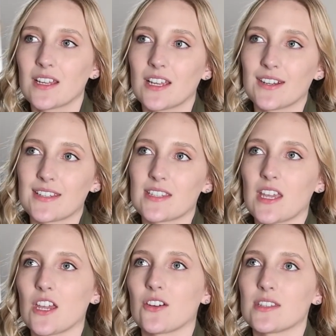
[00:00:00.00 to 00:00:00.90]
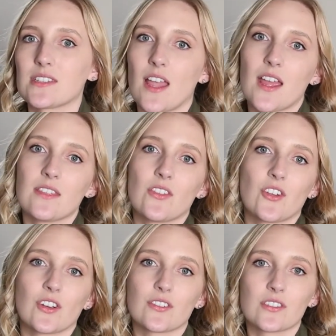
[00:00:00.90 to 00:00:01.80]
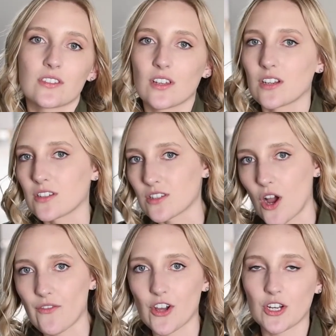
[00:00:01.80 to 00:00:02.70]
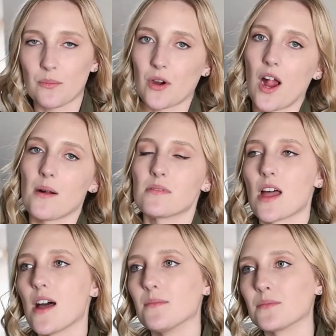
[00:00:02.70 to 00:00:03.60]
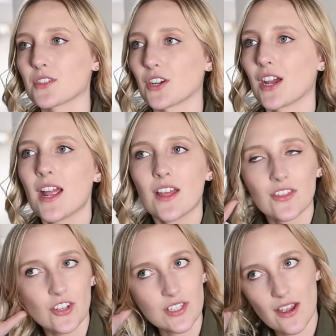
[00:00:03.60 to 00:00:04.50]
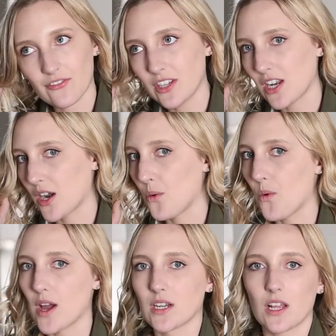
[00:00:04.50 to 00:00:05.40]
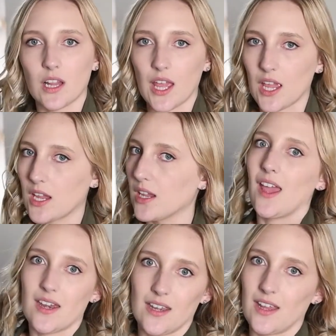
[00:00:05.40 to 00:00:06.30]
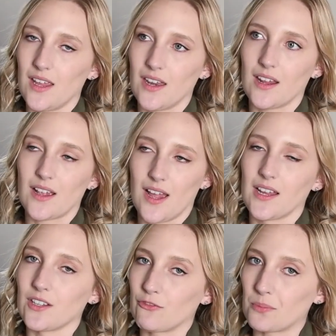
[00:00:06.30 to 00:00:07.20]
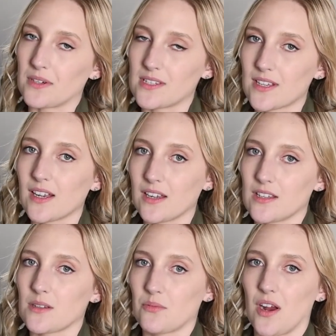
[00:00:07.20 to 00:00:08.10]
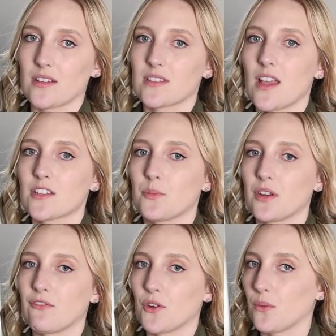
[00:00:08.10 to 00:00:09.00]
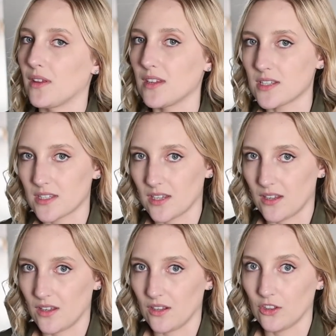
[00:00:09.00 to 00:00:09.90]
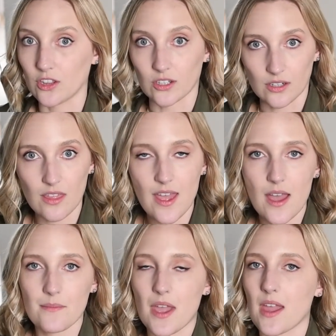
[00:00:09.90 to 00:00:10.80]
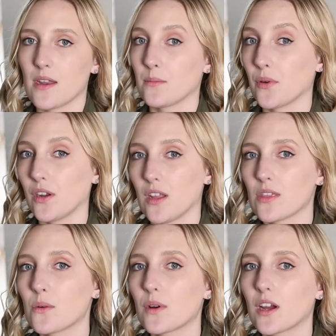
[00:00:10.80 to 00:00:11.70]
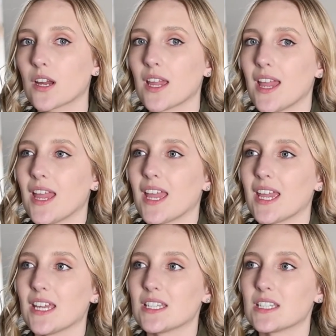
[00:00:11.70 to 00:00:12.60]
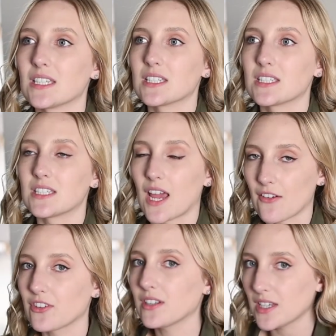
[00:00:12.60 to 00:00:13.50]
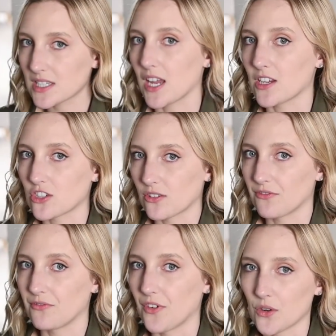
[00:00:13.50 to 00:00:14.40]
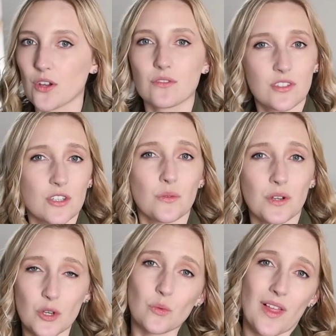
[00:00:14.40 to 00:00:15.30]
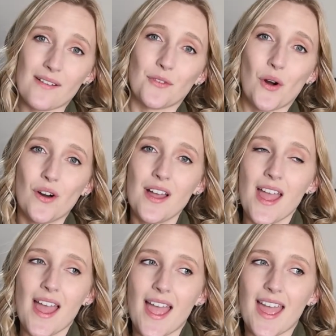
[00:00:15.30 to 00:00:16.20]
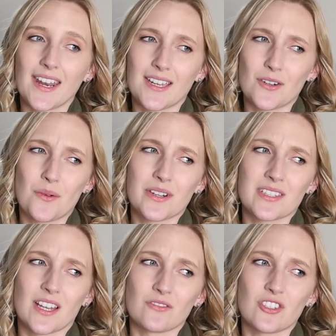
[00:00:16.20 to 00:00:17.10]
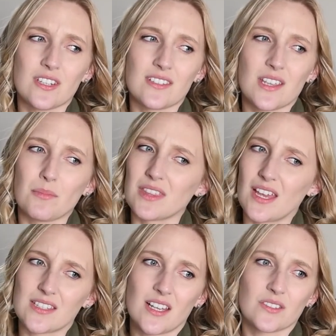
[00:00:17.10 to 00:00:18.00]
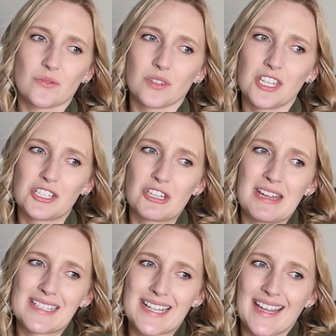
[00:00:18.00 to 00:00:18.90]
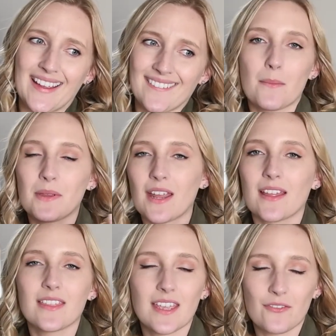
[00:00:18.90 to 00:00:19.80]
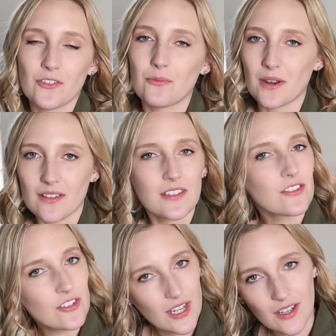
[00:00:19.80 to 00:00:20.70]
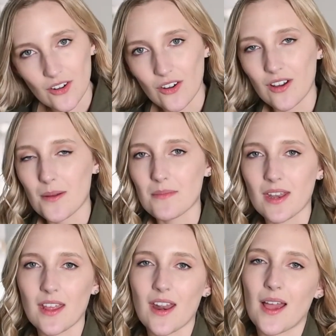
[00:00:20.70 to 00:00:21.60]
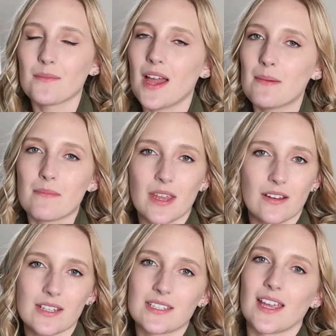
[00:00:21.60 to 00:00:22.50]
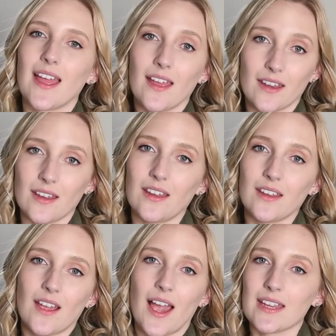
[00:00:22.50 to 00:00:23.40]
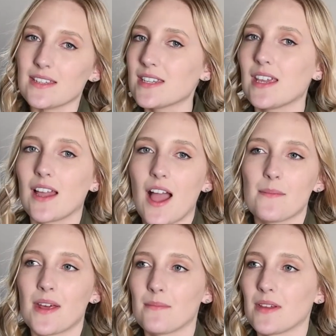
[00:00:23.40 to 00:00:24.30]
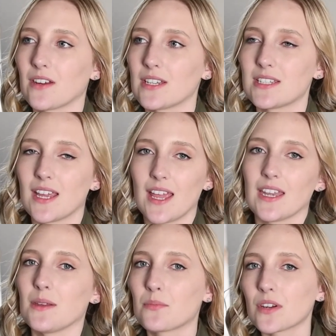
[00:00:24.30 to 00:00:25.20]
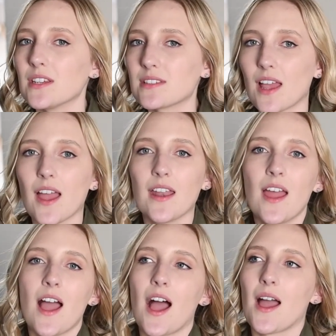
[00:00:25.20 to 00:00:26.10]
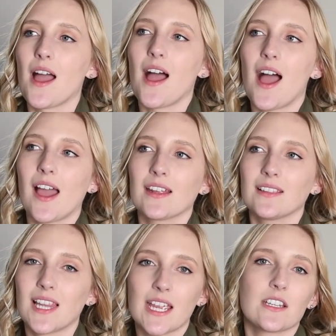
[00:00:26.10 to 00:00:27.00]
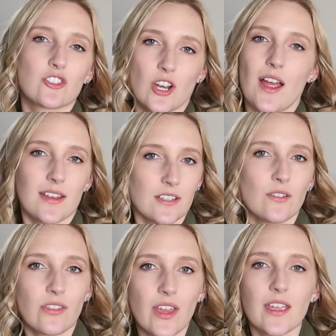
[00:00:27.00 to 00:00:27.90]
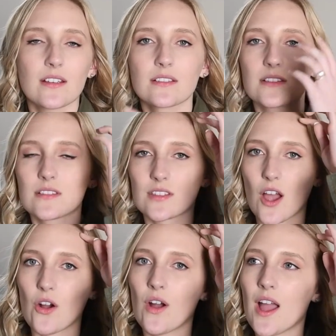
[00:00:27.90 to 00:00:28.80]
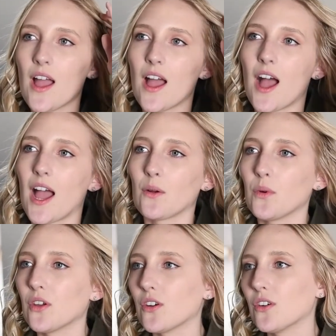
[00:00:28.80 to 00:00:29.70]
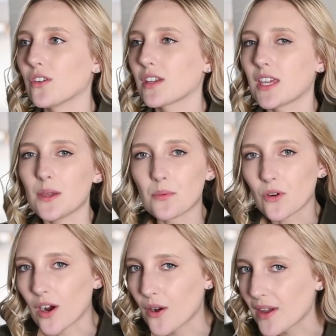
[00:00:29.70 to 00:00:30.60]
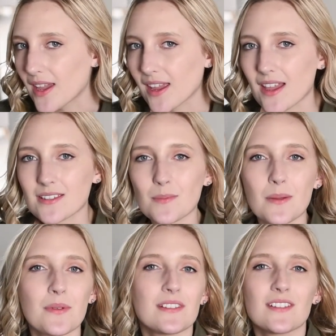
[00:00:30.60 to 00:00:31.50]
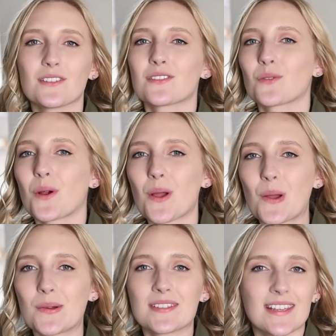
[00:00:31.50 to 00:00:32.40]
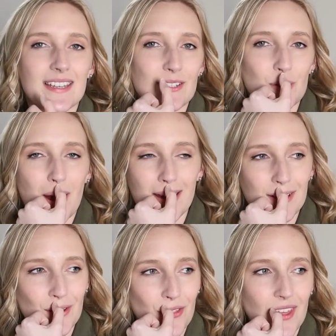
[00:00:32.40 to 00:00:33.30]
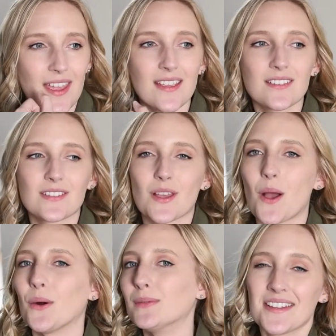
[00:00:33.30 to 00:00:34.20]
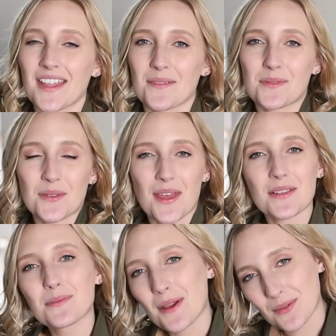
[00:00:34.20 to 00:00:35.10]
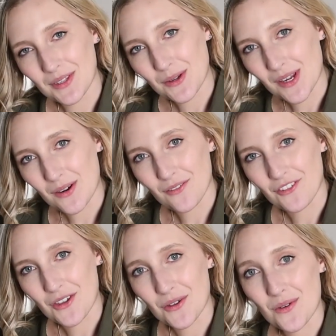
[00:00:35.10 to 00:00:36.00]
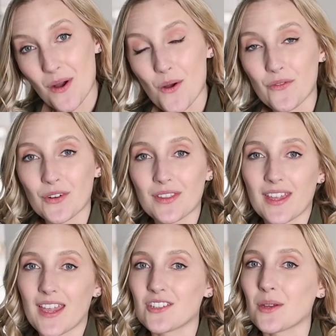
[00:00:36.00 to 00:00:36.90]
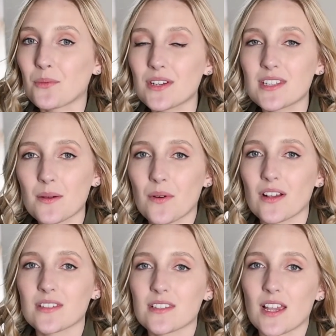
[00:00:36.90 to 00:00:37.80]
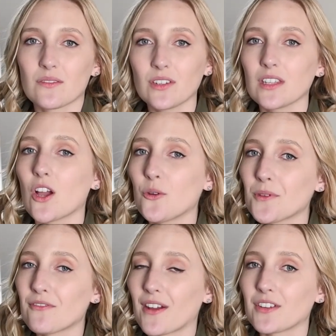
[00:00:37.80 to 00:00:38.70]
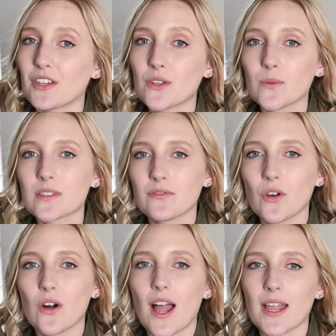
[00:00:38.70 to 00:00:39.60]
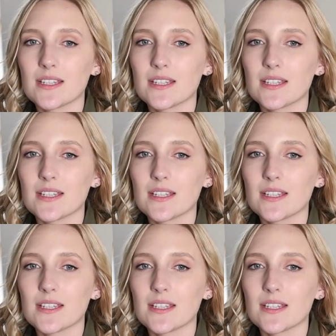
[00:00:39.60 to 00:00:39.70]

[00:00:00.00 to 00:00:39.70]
gonna sit here and say that they're gonna solve all your problems, or they're definitely not a one-click edited kind of preset. It is a process, but if you're willing to learn them and put in the work, it definitely takes your photos to a new level. And I don't want to sound cheesy, but that sounds really cheesy. I mean, I think if you've been on this channel a minute, I'm not married to any idea. I'm not married to any preset. I like trying new things, so I will keep growing as my business grows and trying new things. So yeah, so that's my really quick review over the KJ preset process. I really hope you found it useful. I